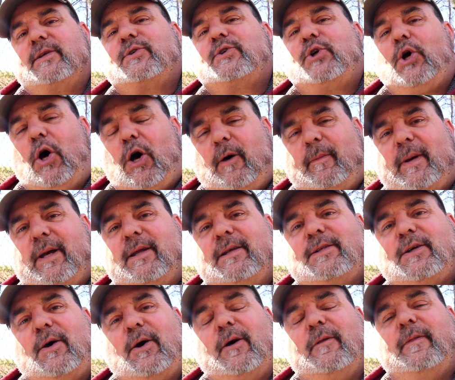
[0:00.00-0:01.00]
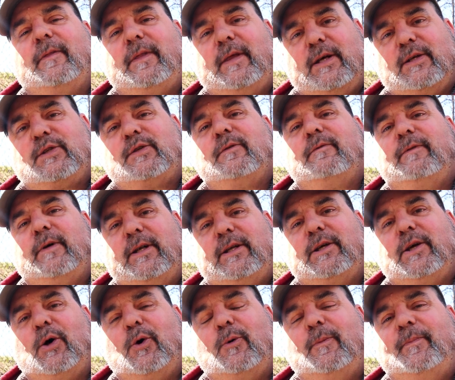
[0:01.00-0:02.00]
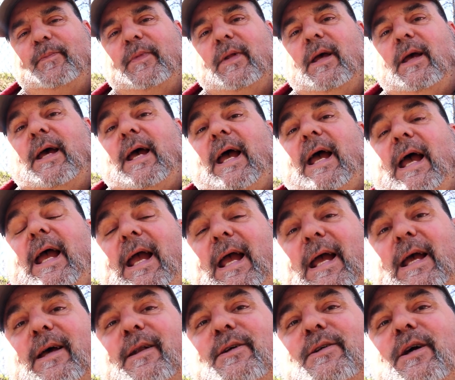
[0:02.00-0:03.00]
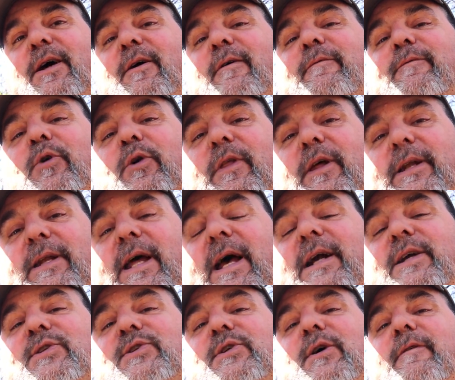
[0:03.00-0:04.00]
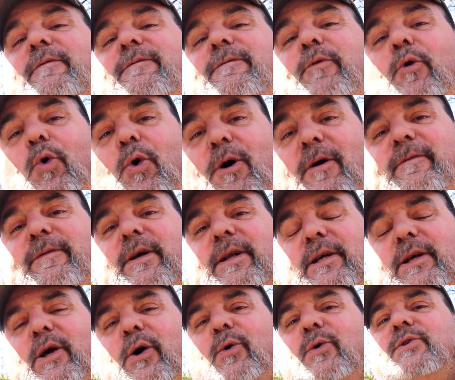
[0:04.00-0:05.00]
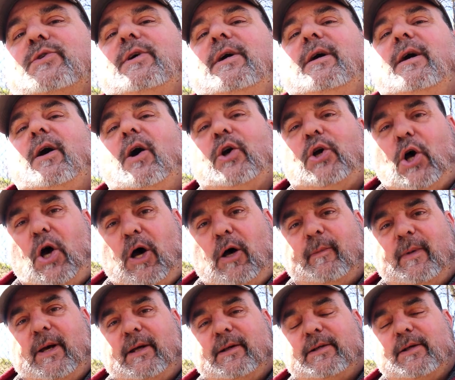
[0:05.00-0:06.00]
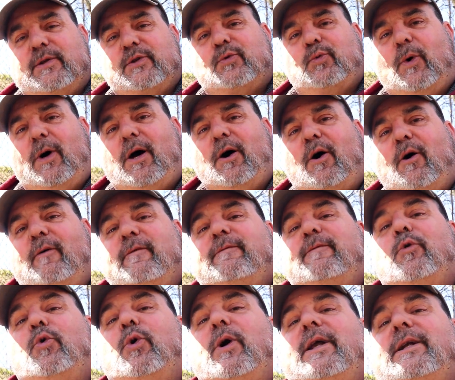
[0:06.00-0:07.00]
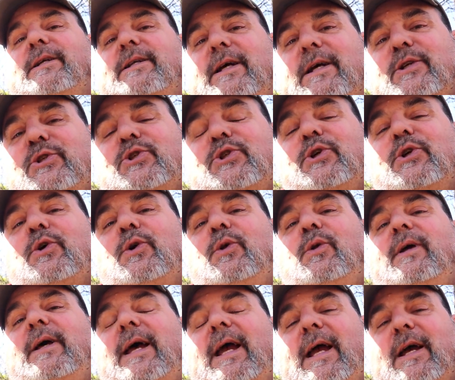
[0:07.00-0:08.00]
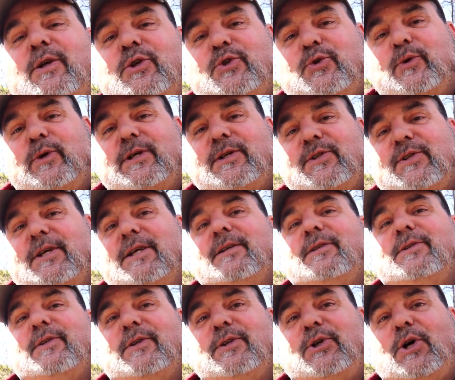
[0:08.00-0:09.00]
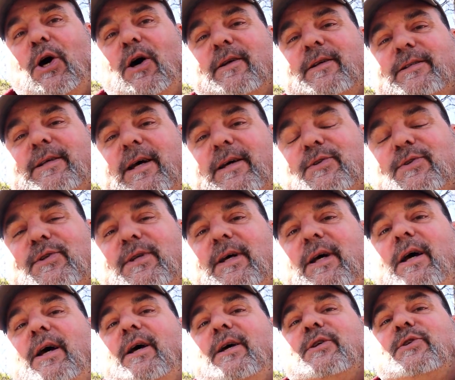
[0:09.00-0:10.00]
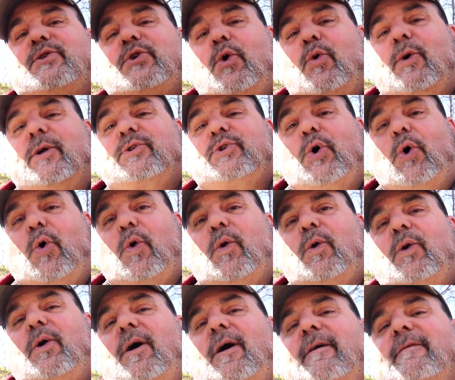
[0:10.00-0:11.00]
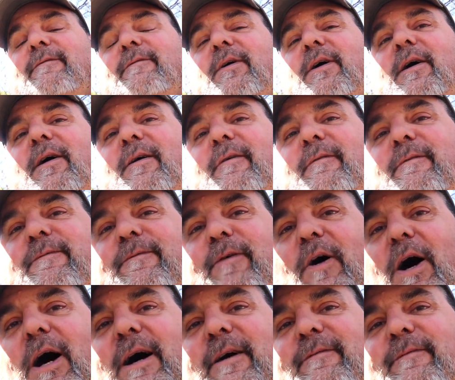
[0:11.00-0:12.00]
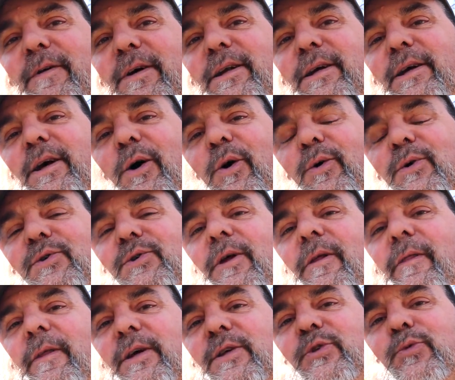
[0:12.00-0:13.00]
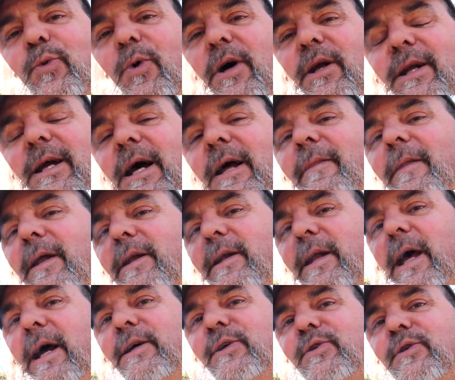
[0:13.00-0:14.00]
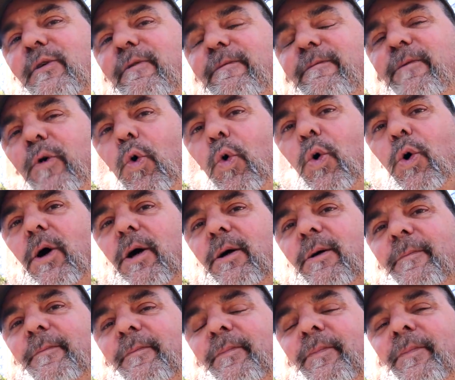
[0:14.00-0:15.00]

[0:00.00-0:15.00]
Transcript: is comment on this video. And for the next four videos, comment as well for additional entries into the contest. So a total of five videos, this one and the next four,